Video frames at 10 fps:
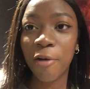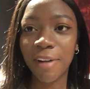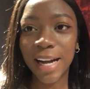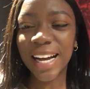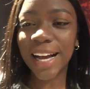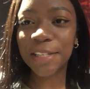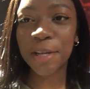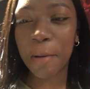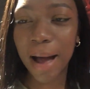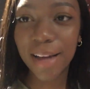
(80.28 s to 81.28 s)
Right guys,
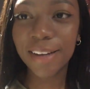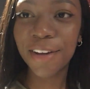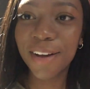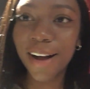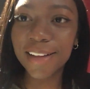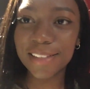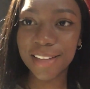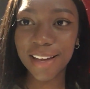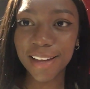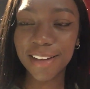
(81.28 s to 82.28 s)
so at go
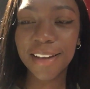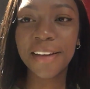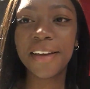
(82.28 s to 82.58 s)
karting